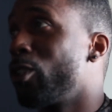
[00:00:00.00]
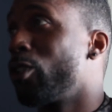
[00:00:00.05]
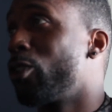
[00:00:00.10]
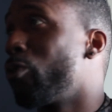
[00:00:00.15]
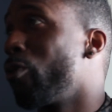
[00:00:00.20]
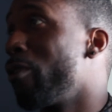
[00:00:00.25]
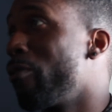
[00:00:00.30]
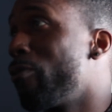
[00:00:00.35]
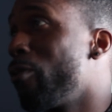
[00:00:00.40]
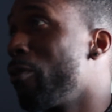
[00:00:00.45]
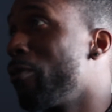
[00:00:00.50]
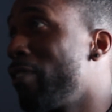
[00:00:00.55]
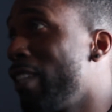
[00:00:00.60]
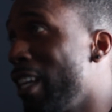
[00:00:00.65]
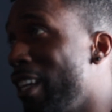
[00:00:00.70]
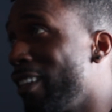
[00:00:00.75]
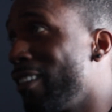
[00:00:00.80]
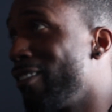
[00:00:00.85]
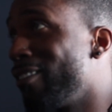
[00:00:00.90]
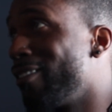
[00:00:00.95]
24 was
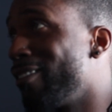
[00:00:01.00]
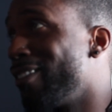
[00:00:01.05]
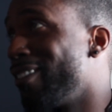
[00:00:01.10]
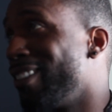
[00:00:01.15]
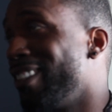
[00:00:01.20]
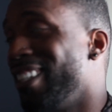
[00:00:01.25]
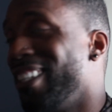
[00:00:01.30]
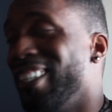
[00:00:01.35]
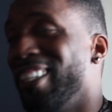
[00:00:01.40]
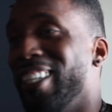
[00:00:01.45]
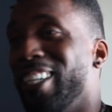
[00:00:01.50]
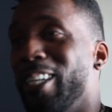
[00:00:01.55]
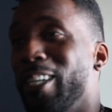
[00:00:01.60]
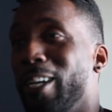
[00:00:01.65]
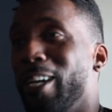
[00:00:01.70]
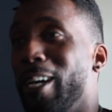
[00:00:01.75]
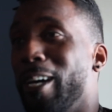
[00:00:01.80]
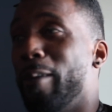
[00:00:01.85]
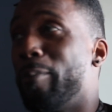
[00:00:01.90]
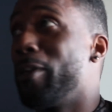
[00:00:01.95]
taken.
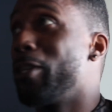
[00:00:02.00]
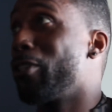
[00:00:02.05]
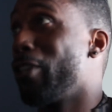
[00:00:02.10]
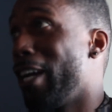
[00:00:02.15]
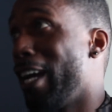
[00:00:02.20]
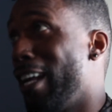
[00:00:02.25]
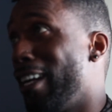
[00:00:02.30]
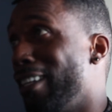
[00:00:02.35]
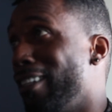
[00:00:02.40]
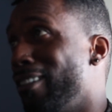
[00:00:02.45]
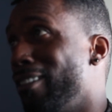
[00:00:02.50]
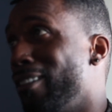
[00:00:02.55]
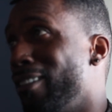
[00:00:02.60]
Pitcher had it.